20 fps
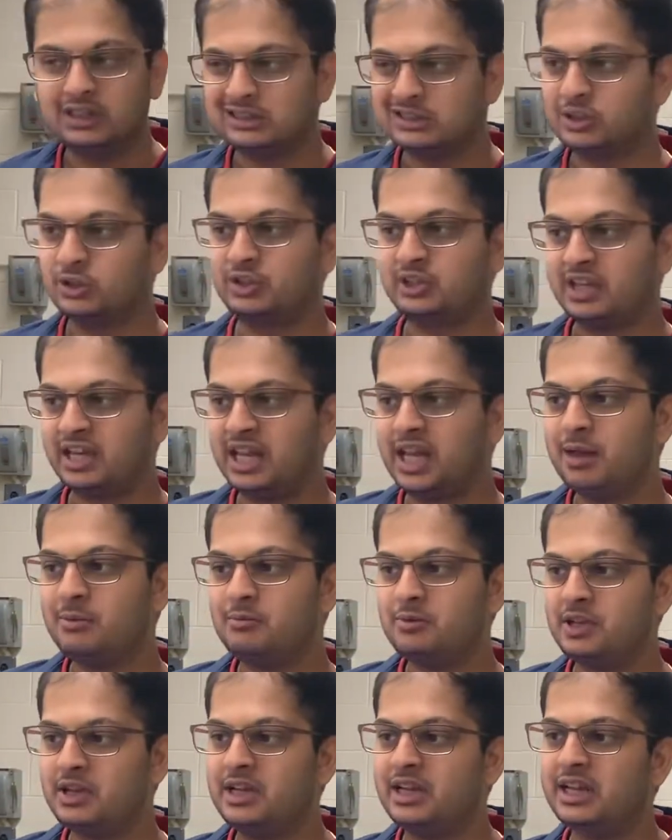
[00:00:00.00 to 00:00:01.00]
So
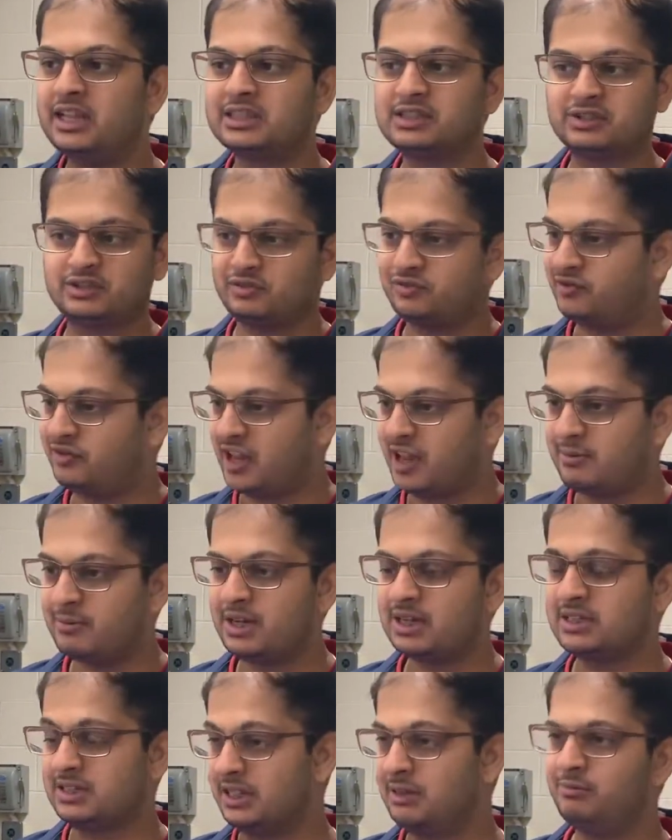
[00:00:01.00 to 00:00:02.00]
3M is
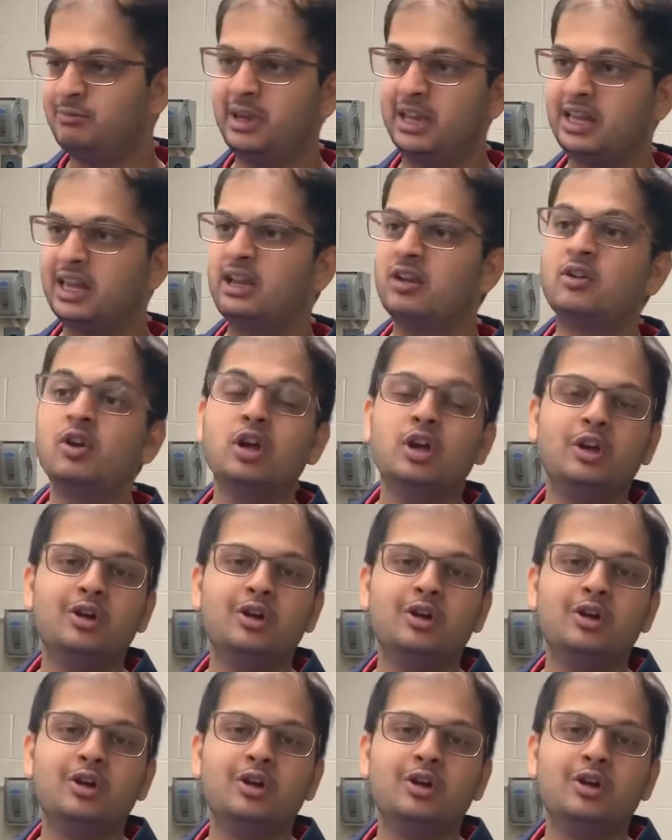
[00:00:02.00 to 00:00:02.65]
famous in making